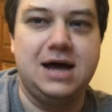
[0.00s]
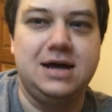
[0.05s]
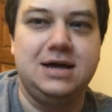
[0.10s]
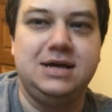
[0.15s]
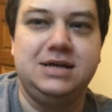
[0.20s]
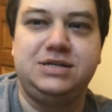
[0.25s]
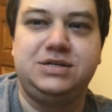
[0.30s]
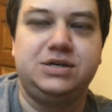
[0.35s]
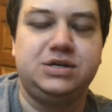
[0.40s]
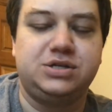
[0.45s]

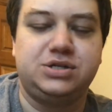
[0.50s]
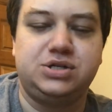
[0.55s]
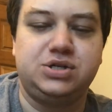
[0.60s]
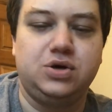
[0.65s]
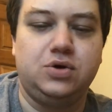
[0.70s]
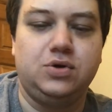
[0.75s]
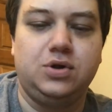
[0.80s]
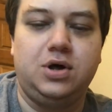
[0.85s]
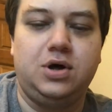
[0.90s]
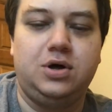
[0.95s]
it took
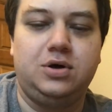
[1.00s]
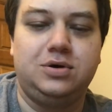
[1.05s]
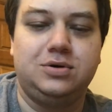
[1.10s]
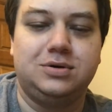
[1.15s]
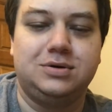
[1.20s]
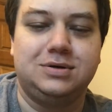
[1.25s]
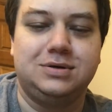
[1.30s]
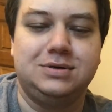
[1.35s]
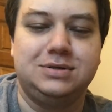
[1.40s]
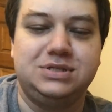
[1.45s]
so
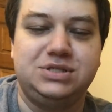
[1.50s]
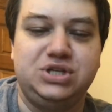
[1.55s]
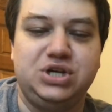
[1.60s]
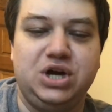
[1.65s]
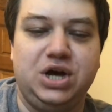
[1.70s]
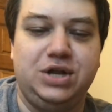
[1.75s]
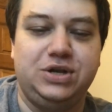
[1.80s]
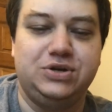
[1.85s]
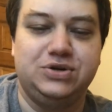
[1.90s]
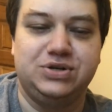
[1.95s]
long to
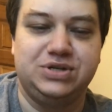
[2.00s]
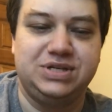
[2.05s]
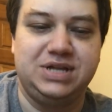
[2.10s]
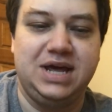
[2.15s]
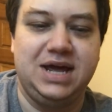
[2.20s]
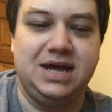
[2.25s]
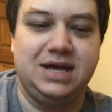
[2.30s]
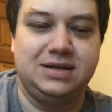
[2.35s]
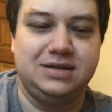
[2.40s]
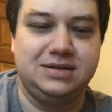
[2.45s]

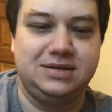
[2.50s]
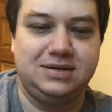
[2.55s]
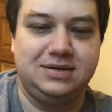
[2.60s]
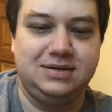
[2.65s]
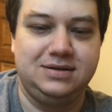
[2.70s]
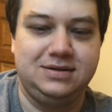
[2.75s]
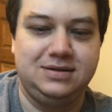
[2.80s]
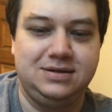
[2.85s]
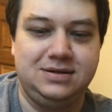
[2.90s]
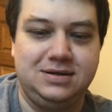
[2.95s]
understand
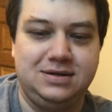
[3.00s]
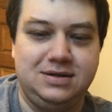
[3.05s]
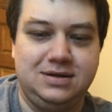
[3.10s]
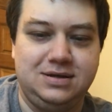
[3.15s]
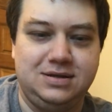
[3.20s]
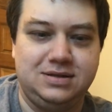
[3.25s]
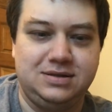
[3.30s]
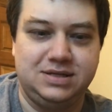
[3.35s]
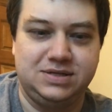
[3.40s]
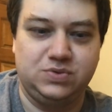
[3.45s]

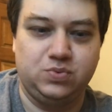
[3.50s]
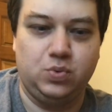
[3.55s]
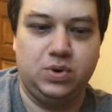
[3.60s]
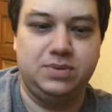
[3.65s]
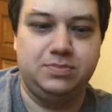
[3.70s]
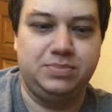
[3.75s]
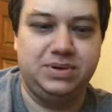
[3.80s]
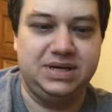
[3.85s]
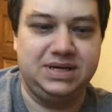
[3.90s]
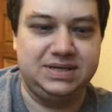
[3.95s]
this
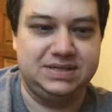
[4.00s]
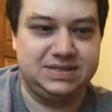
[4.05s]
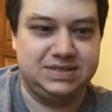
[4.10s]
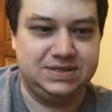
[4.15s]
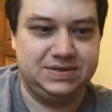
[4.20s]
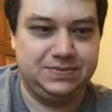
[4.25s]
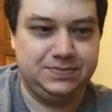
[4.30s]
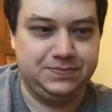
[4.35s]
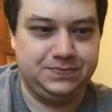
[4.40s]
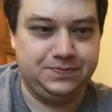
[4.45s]
one piece.